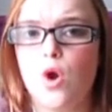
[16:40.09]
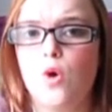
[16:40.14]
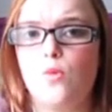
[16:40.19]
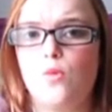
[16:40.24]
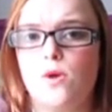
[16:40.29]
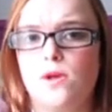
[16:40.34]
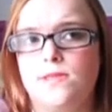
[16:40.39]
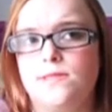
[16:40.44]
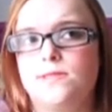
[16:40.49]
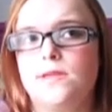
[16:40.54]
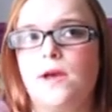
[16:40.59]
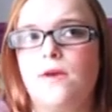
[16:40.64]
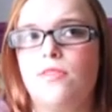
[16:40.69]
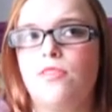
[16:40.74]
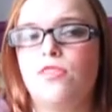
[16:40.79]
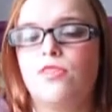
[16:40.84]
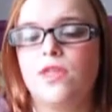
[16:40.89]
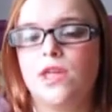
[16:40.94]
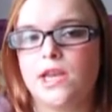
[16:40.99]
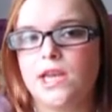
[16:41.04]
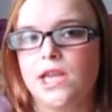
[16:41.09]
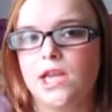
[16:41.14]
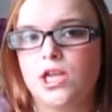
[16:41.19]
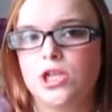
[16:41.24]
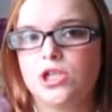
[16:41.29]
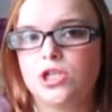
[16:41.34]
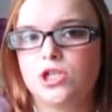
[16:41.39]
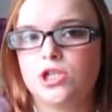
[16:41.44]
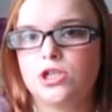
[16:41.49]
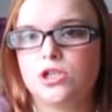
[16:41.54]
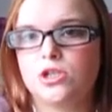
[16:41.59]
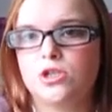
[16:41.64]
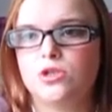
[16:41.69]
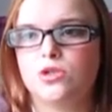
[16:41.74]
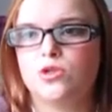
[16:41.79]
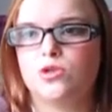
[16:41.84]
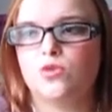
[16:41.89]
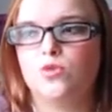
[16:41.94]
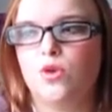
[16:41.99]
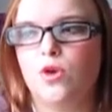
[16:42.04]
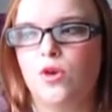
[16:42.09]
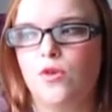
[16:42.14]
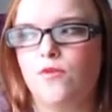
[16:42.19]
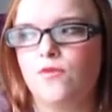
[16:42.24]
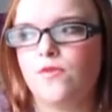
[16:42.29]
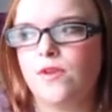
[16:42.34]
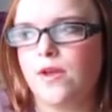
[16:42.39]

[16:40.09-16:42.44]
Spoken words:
once I've finished sort of